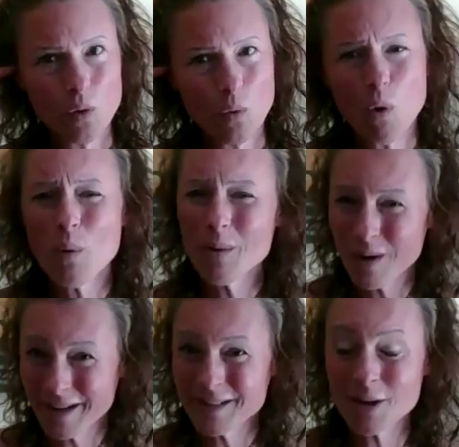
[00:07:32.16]
What we will
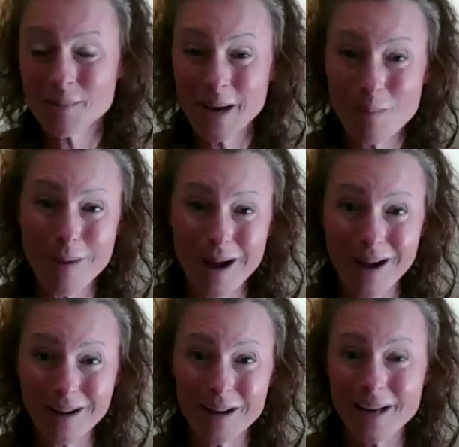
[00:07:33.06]
end up getting
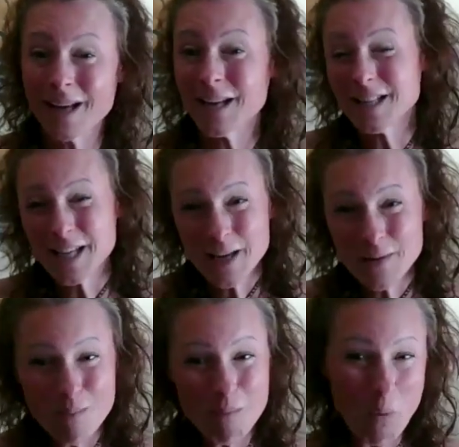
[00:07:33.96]
back is
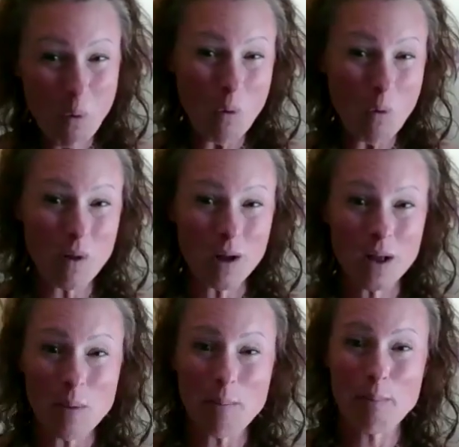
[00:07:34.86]
even more
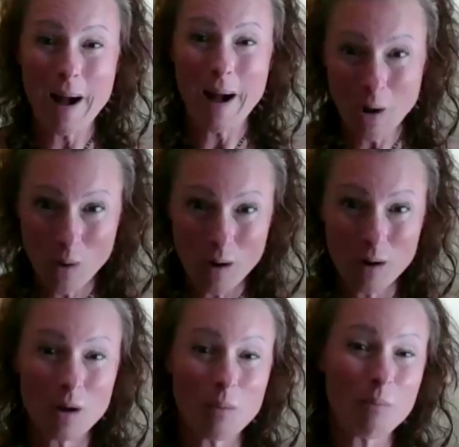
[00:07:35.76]

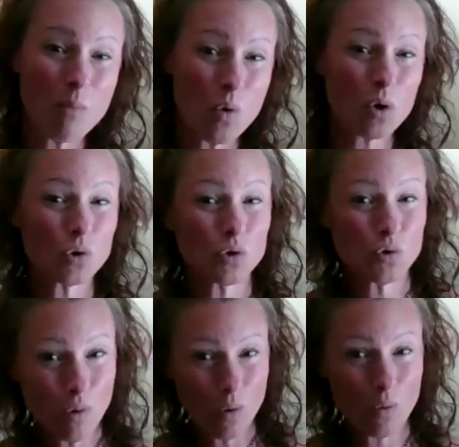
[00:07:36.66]
power, more
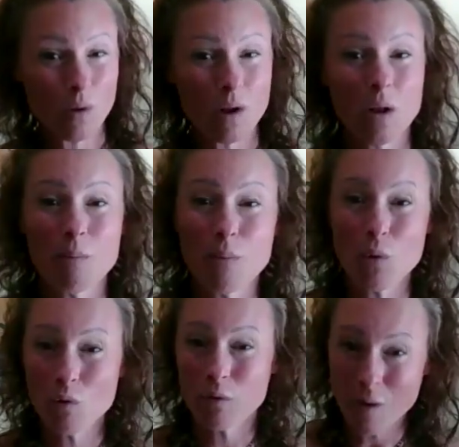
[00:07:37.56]
control,
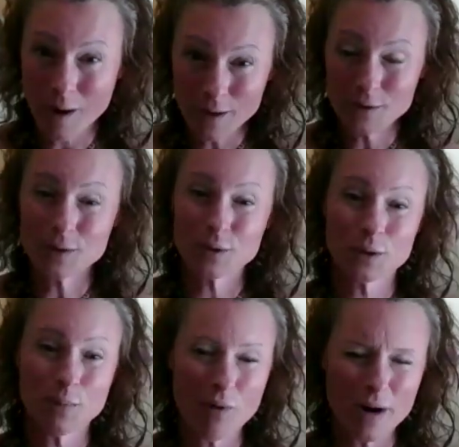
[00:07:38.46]
more violence and
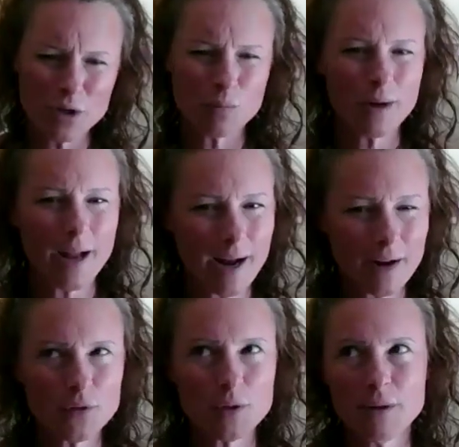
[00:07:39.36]
suppression. We
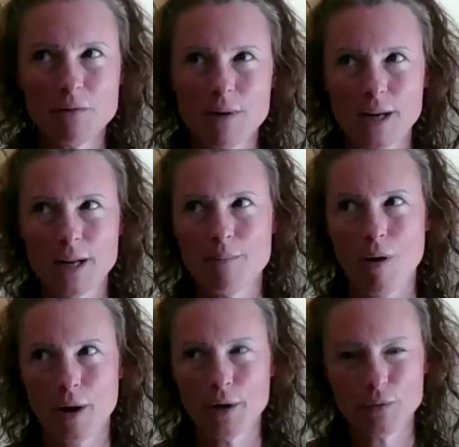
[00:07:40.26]
have to be really
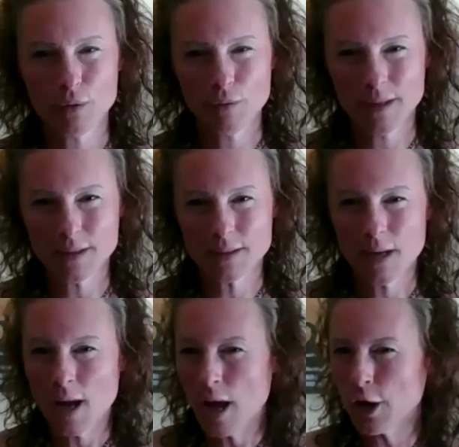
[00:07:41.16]
mindful of this
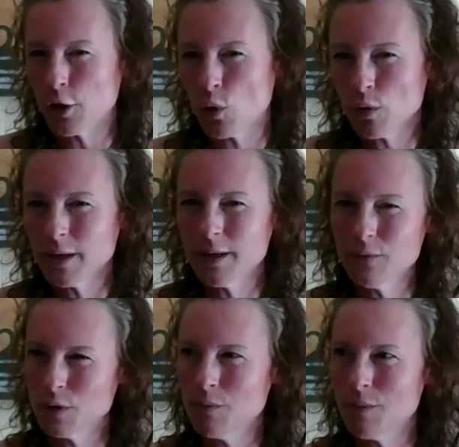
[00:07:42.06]
and not give
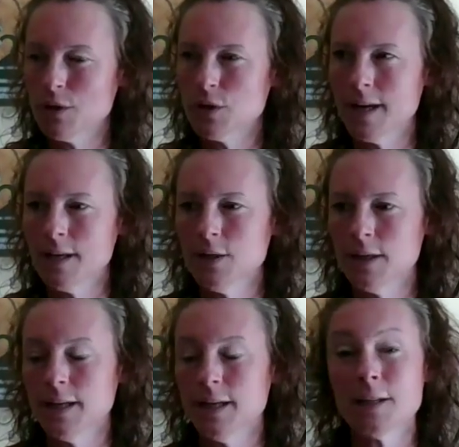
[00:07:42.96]
too much
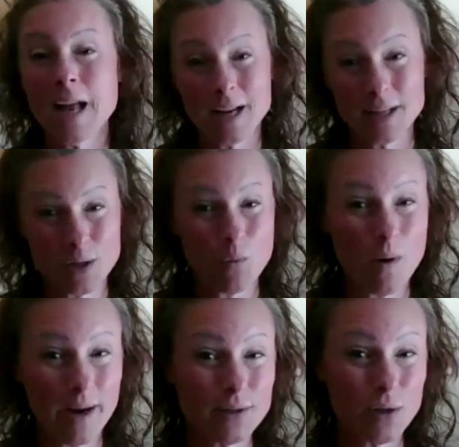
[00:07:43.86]
energy in that is the
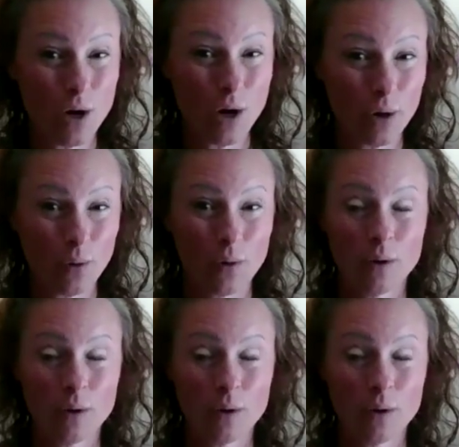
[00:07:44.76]
way to go.